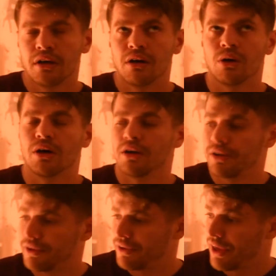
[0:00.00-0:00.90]
"Oh,
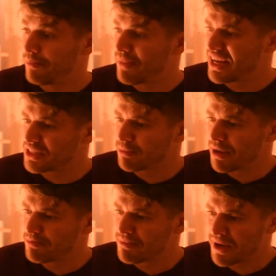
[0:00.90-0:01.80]
it makes
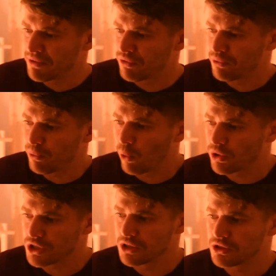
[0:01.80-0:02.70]
my mouth
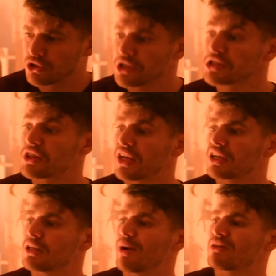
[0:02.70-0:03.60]
water just
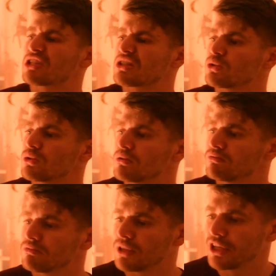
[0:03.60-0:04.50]
thinking about it all,"
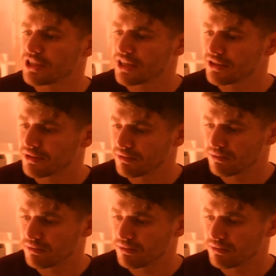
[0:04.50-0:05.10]
he said.